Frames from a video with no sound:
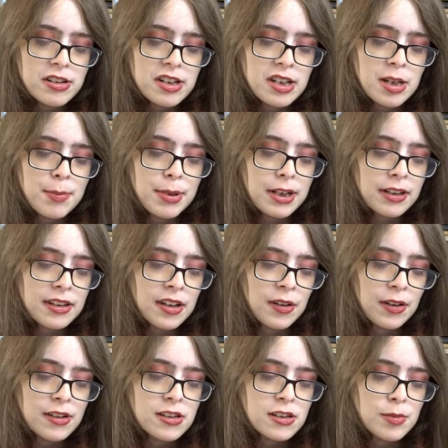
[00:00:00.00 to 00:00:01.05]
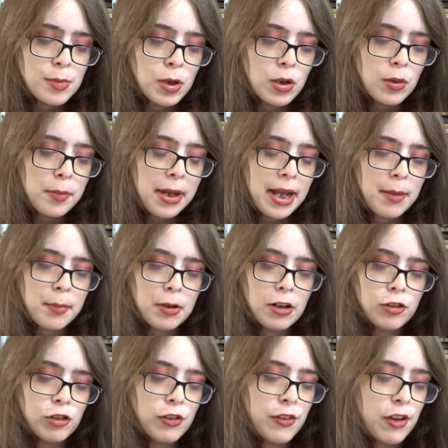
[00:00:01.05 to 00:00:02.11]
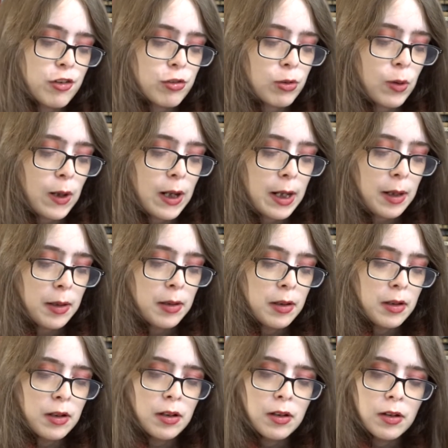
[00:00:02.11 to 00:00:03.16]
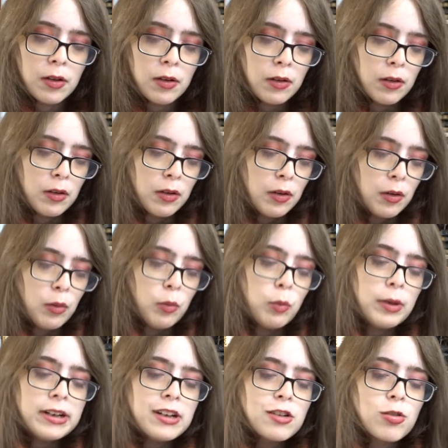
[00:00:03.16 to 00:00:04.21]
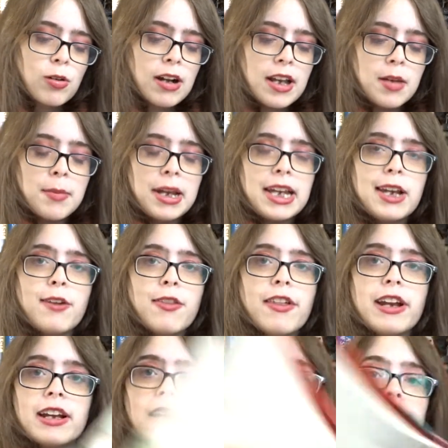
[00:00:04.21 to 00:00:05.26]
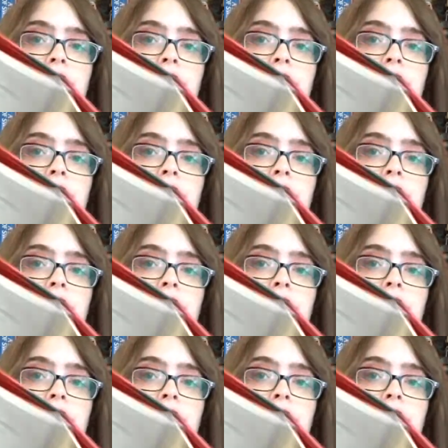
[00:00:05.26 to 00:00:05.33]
he picked out a small paintbrush in the drawer. "What does red make you think of?" he